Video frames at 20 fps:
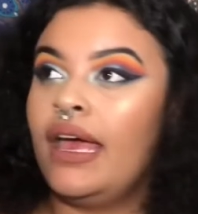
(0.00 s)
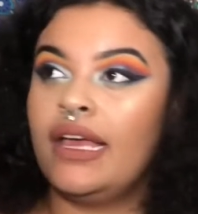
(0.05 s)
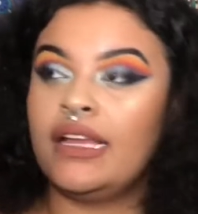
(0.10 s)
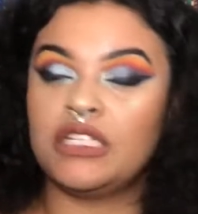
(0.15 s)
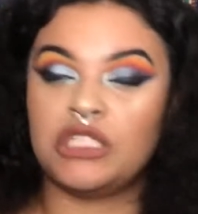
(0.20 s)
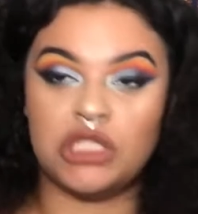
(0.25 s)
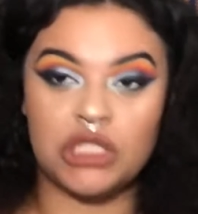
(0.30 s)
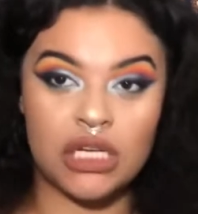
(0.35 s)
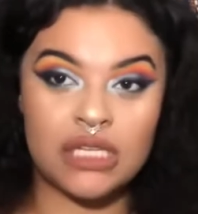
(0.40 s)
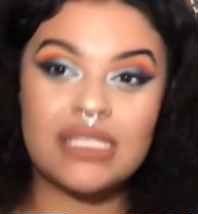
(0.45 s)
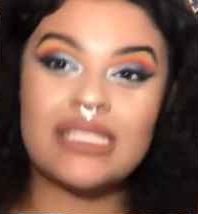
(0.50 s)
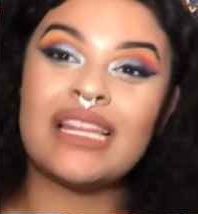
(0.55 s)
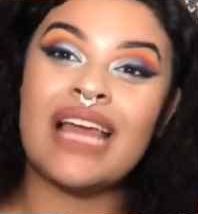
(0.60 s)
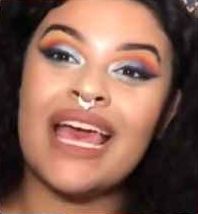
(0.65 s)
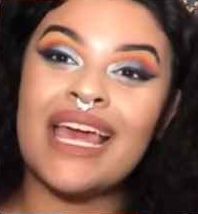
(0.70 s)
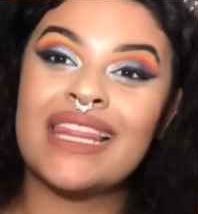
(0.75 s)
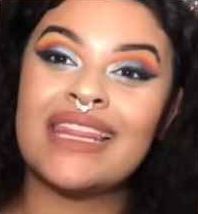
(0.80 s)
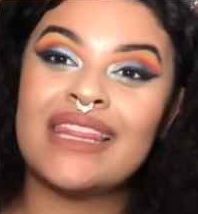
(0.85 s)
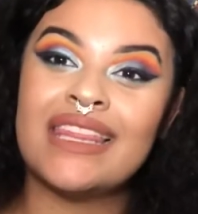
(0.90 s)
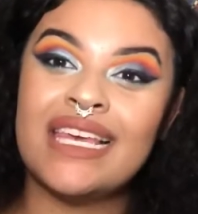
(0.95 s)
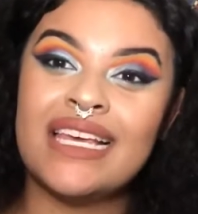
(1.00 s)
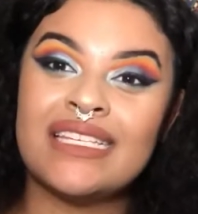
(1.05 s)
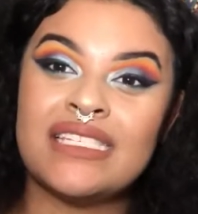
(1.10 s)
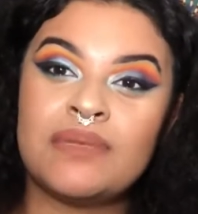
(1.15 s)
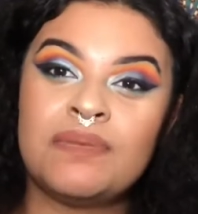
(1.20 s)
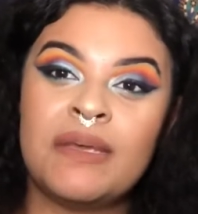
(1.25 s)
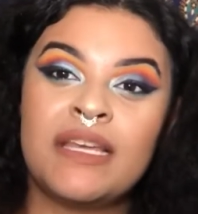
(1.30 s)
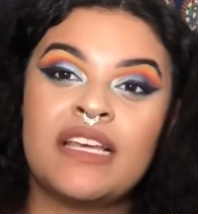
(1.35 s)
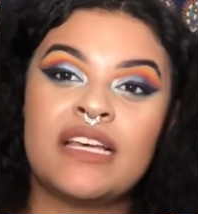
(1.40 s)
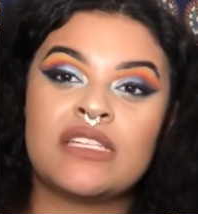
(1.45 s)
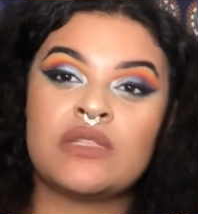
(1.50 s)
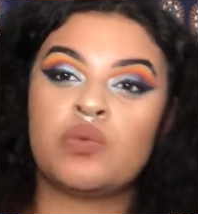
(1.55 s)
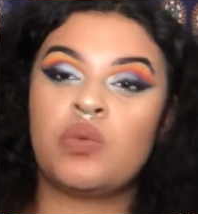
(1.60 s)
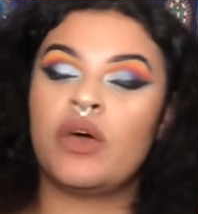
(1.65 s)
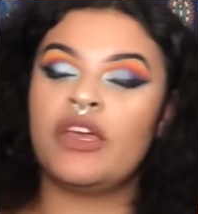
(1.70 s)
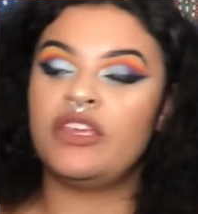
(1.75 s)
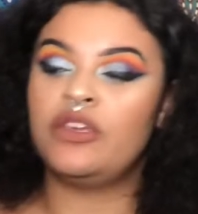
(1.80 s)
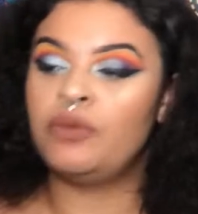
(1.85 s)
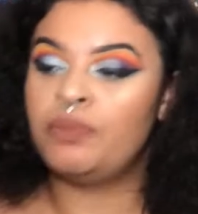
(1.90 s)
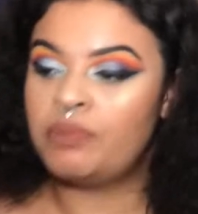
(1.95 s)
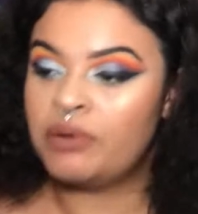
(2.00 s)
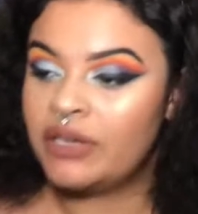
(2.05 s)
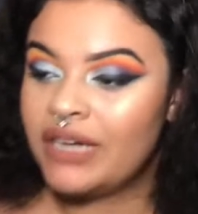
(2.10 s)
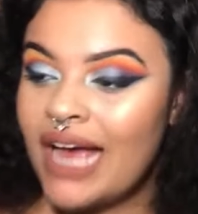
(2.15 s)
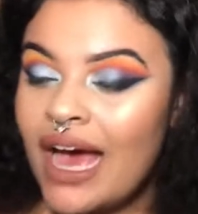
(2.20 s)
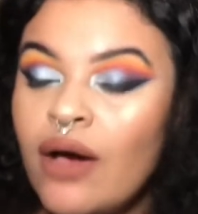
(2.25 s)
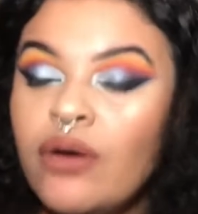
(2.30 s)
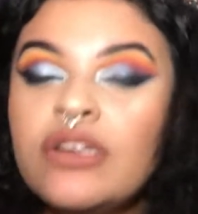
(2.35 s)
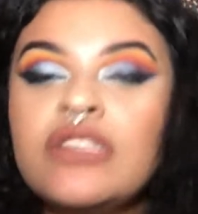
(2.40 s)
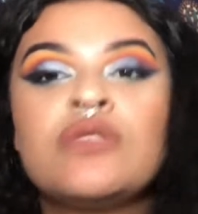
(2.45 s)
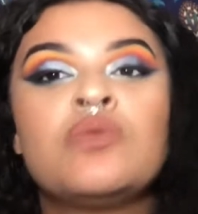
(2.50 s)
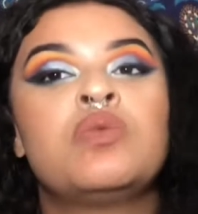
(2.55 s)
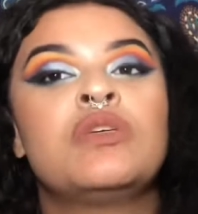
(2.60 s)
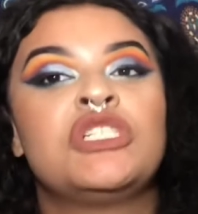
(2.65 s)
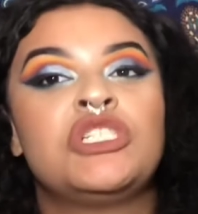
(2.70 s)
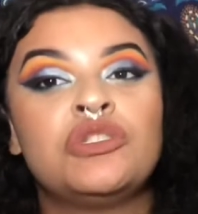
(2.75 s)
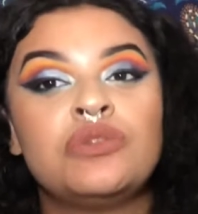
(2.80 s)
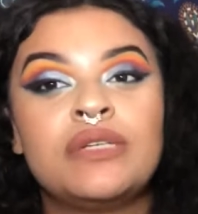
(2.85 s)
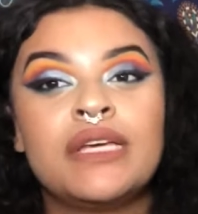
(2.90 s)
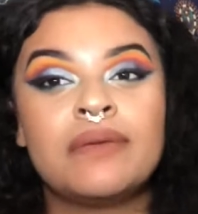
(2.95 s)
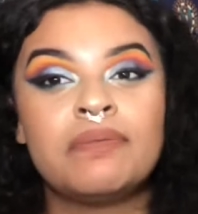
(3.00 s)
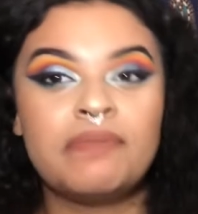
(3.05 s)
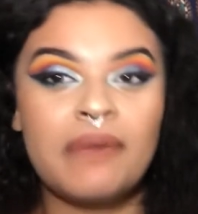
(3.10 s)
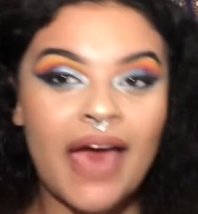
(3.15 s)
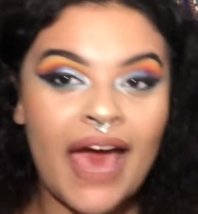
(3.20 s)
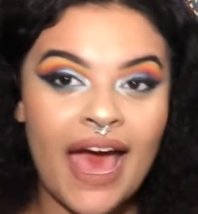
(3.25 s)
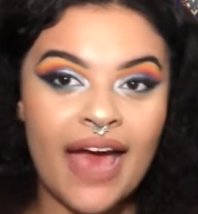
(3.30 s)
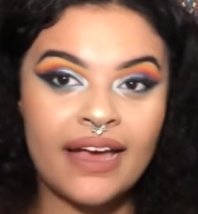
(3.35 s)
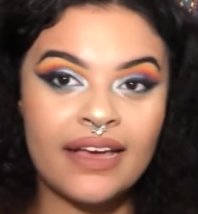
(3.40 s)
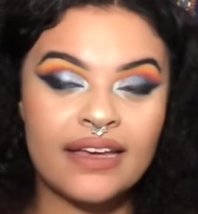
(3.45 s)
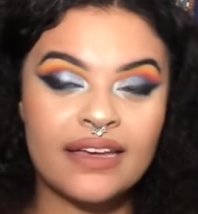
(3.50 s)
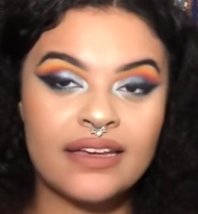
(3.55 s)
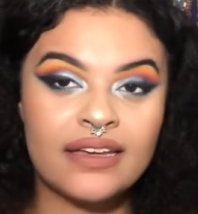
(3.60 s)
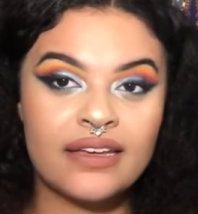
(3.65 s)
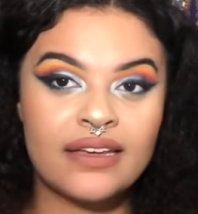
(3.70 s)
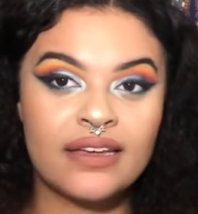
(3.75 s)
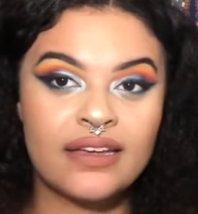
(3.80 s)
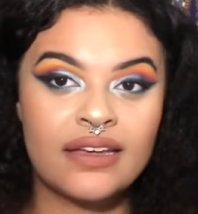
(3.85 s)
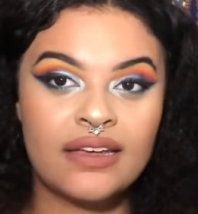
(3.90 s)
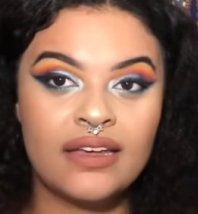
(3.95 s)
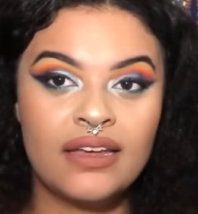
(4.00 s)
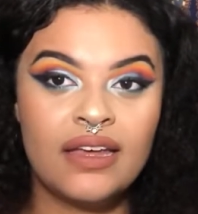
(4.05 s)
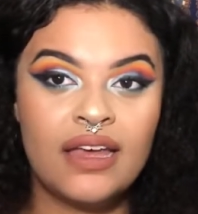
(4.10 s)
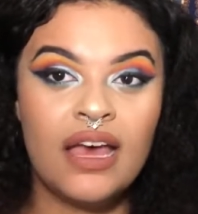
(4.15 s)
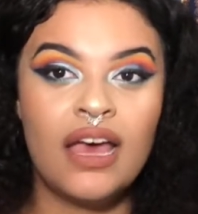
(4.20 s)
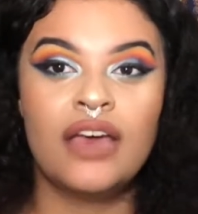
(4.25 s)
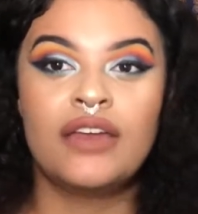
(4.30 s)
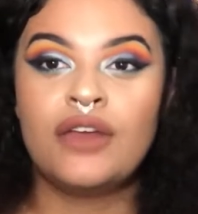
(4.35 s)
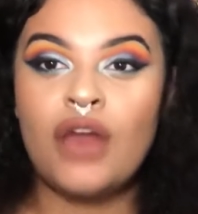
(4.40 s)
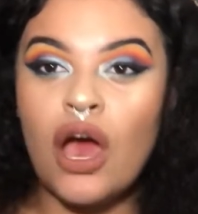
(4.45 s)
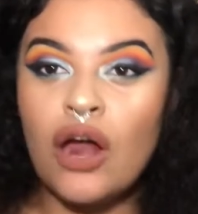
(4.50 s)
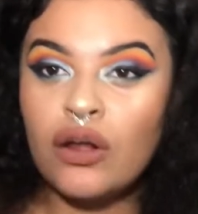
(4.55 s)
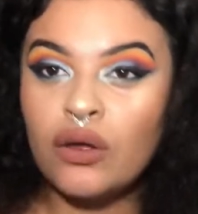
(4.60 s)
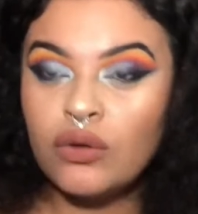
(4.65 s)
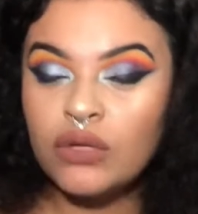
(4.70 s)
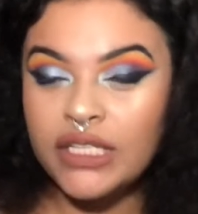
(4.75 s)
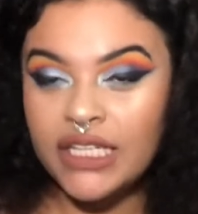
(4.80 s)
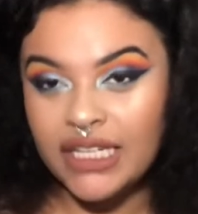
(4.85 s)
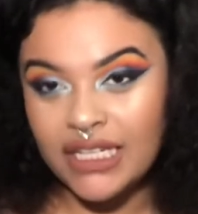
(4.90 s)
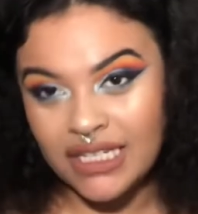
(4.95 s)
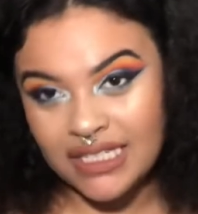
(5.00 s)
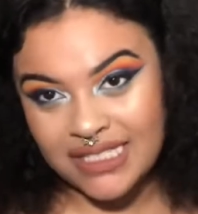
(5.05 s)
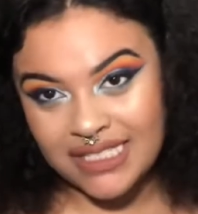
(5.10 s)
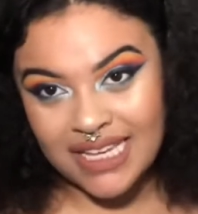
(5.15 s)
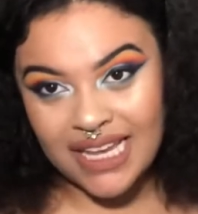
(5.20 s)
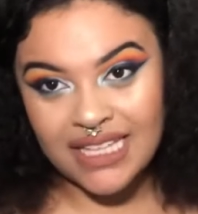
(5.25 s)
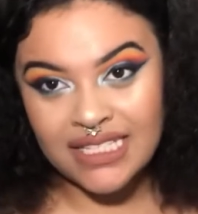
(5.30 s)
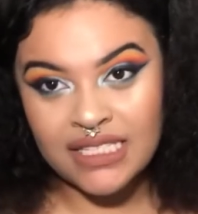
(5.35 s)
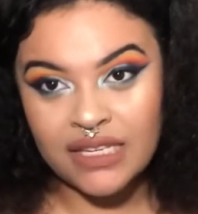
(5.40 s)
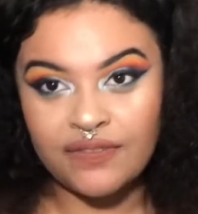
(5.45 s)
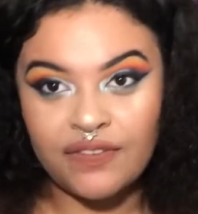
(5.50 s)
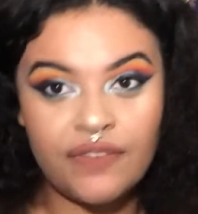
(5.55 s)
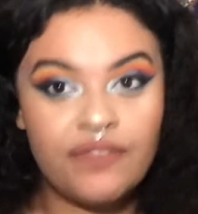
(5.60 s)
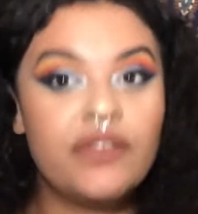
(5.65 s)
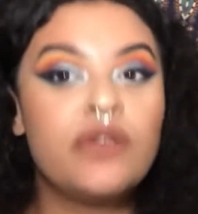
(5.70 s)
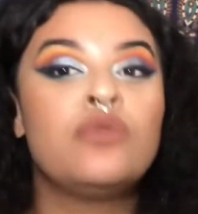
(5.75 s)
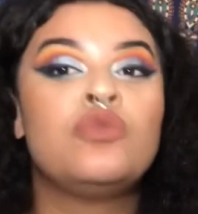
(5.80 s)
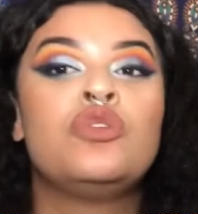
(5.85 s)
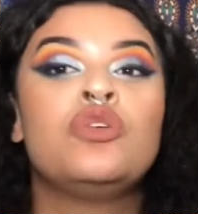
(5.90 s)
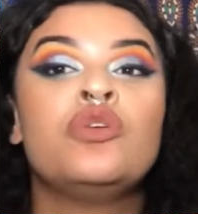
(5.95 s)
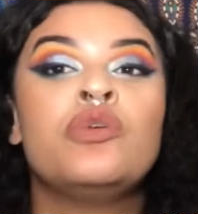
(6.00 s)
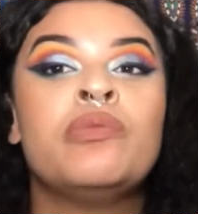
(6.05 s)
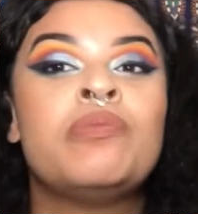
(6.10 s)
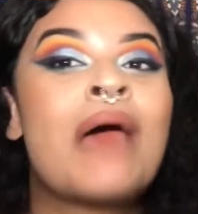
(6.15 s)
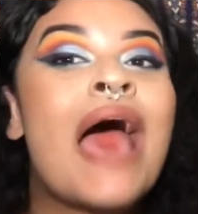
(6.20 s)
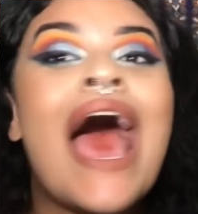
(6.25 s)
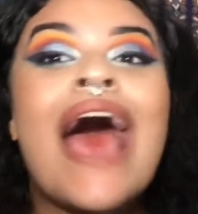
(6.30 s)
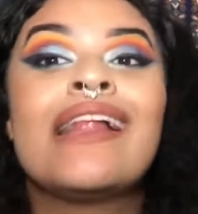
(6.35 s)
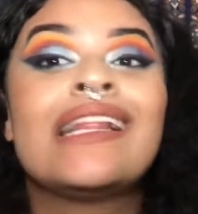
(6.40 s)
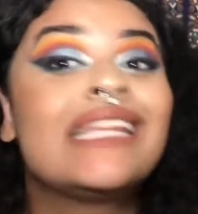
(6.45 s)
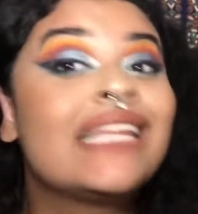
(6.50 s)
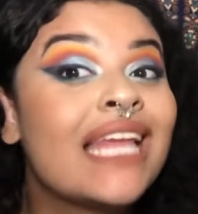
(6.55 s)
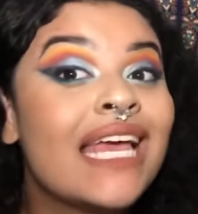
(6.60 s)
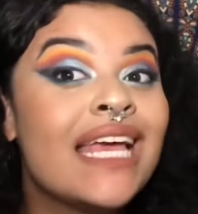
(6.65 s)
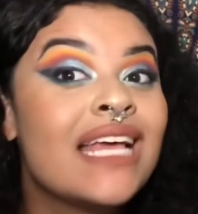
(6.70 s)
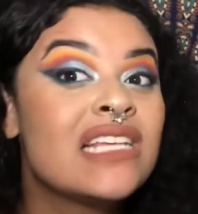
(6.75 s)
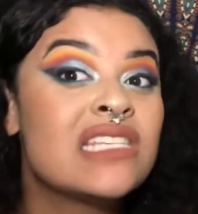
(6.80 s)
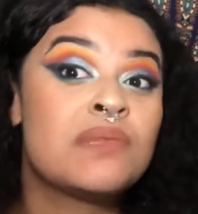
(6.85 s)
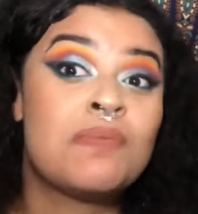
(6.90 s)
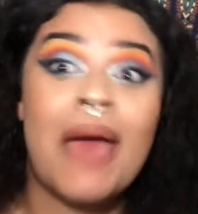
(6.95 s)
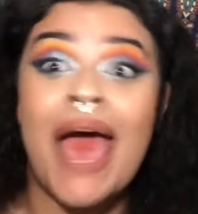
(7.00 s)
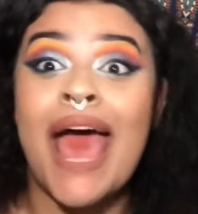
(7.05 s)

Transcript: just like this, because what you put out is what you get back. Not only in a sense of if you do bad things